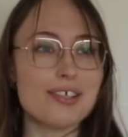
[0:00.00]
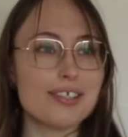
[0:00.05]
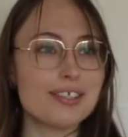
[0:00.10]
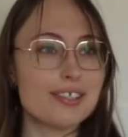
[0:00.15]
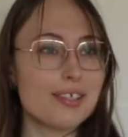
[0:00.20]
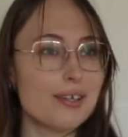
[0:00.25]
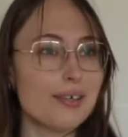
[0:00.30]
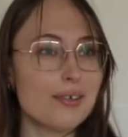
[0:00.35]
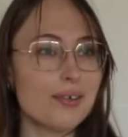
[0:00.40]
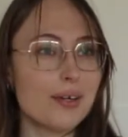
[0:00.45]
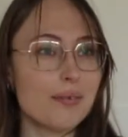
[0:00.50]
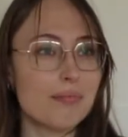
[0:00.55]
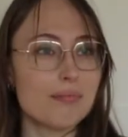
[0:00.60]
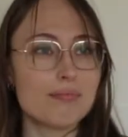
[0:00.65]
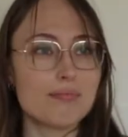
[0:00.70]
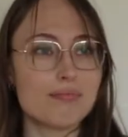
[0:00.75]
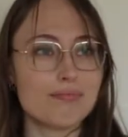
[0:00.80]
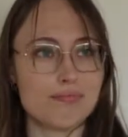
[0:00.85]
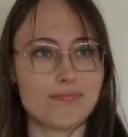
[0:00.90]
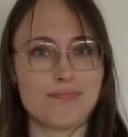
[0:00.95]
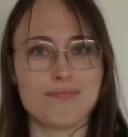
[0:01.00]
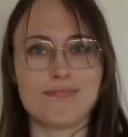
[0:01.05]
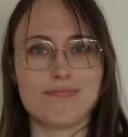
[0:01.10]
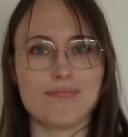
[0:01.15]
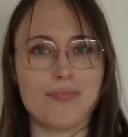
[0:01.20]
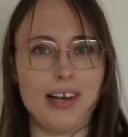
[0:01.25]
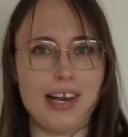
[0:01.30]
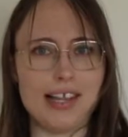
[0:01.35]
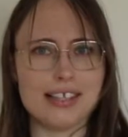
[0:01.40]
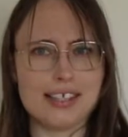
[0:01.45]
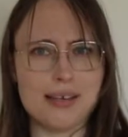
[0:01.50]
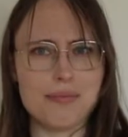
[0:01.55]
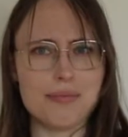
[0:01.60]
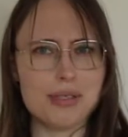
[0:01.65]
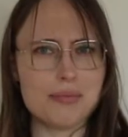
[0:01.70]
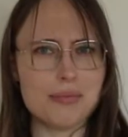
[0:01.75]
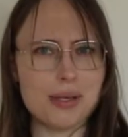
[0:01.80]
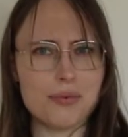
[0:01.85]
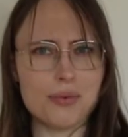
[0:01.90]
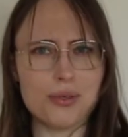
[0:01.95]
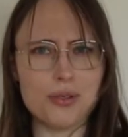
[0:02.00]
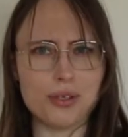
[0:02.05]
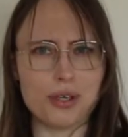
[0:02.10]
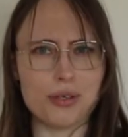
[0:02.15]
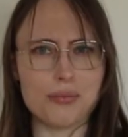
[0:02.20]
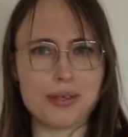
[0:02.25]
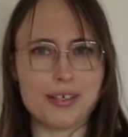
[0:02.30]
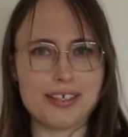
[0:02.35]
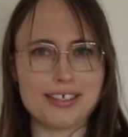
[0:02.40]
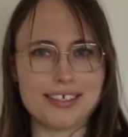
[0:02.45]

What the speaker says: So let's empty my wardrobe.